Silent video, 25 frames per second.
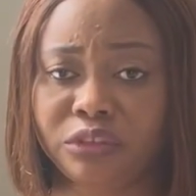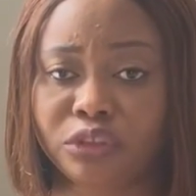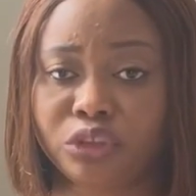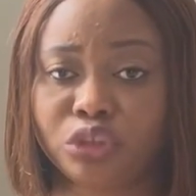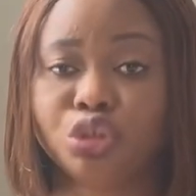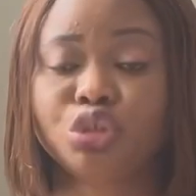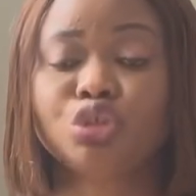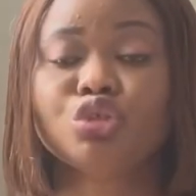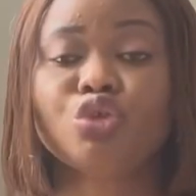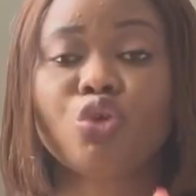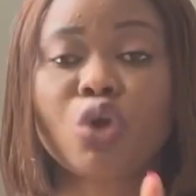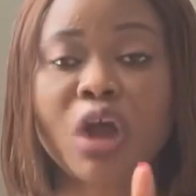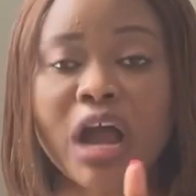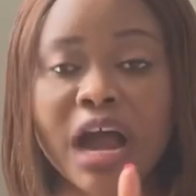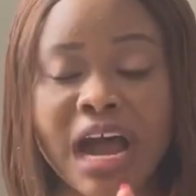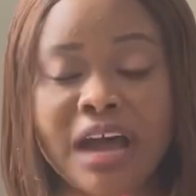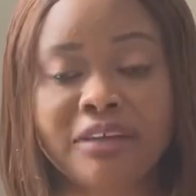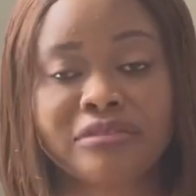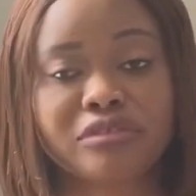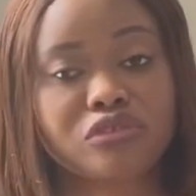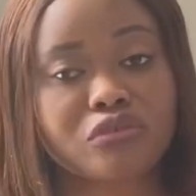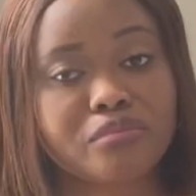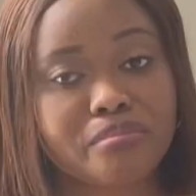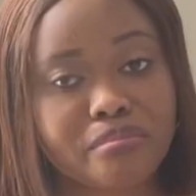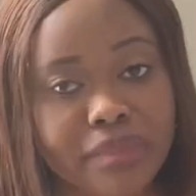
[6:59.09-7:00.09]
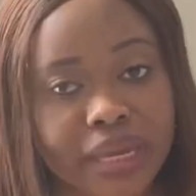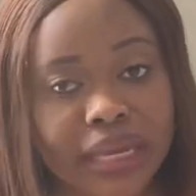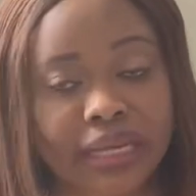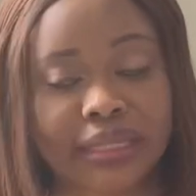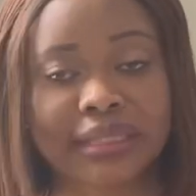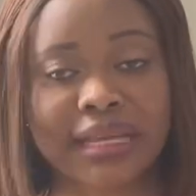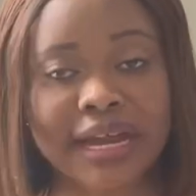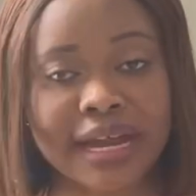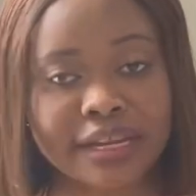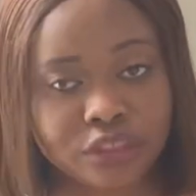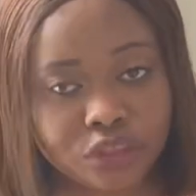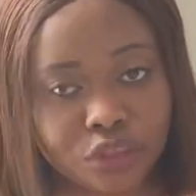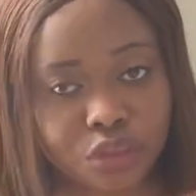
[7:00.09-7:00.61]
You have to make
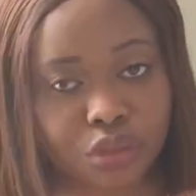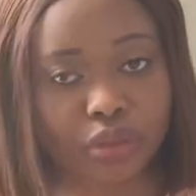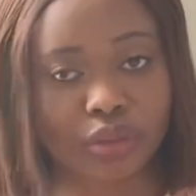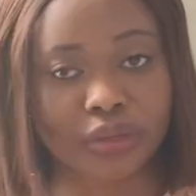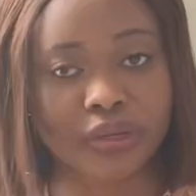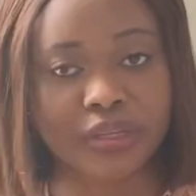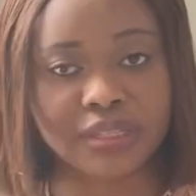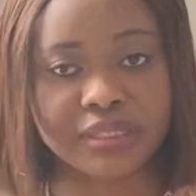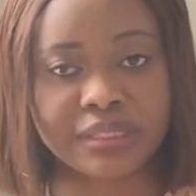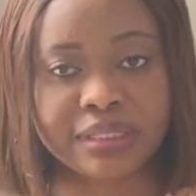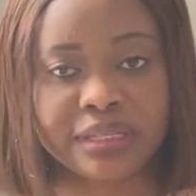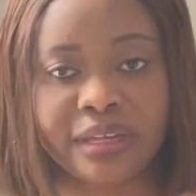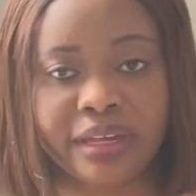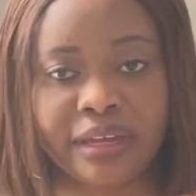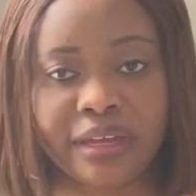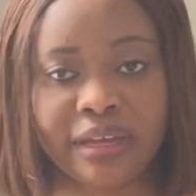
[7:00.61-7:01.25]
that choice,